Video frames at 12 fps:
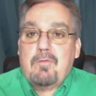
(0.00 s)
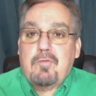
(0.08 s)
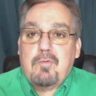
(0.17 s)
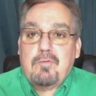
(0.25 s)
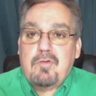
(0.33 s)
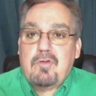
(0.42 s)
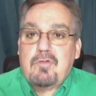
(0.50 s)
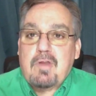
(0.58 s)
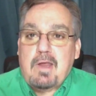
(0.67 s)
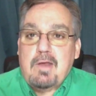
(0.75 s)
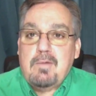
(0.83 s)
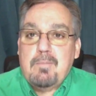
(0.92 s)
So just
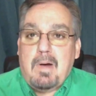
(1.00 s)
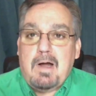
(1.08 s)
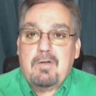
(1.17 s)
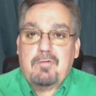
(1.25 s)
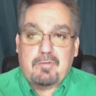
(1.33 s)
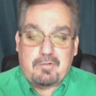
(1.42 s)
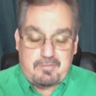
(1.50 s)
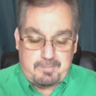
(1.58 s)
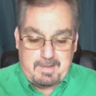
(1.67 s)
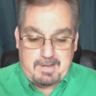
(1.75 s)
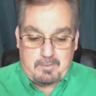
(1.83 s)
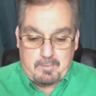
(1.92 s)
a monstrous
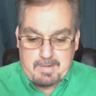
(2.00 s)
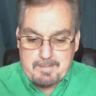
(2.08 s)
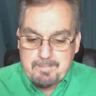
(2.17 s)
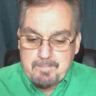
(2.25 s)
spider web.